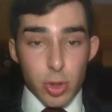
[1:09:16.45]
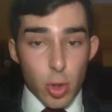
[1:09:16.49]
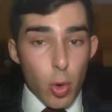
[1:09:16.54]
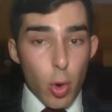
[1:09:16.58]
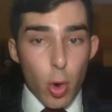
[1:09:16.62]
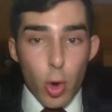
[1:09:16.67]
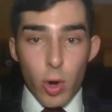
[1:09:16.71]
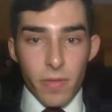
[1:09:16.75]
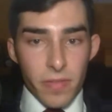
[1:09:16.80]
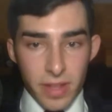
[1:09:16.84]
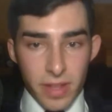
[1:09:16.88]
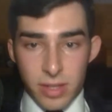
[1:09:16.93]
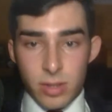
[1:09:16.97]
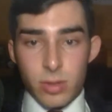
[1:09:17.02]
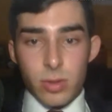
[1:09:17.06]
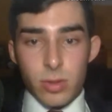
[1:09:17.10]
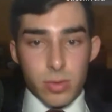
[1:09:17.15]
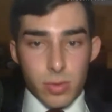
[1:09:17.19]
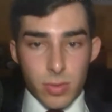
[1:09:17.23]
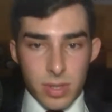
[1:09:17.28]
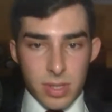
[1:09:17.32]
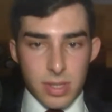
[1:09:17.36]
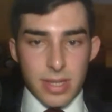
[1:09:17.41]
So all of the
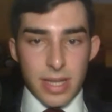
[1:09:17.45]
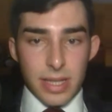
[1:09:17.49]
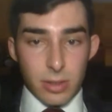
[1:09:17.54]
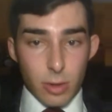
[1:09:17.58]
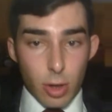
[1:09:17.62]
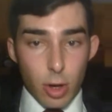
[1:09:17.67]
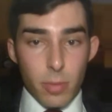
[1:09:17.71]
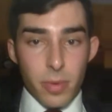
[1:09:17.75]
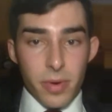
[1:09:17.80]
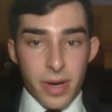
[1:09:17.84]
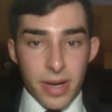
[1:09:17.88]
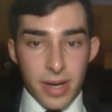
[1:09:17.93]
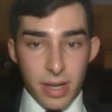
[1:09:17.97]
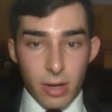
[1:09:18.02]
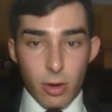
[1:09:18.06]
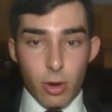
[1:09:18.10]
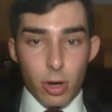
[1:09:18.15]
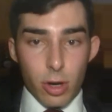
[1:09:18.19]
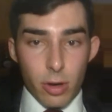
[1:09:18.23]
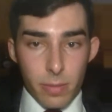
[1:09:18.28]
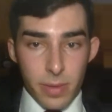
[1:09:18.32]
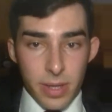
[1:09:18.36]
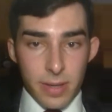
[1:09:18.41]
industries that cover an
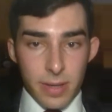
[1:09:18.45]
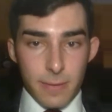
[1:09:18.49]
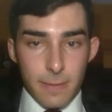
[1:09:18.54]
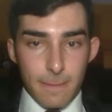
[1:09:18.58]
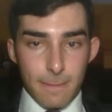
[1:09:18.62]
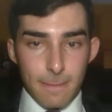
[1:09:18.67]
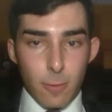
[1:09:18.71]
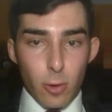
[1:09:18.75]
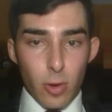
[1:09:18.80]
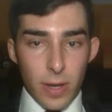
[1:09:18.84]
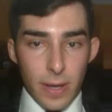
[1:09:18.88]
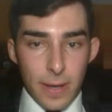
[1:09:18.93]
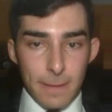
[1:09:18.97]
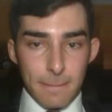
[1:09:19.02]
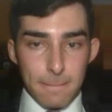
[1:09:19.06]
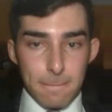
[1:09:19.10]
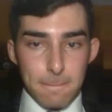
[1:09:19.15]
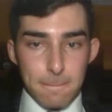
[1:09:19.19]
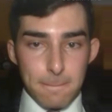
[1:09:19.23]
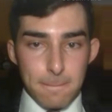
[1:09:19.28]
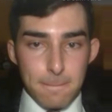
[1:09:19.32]
economy, okay.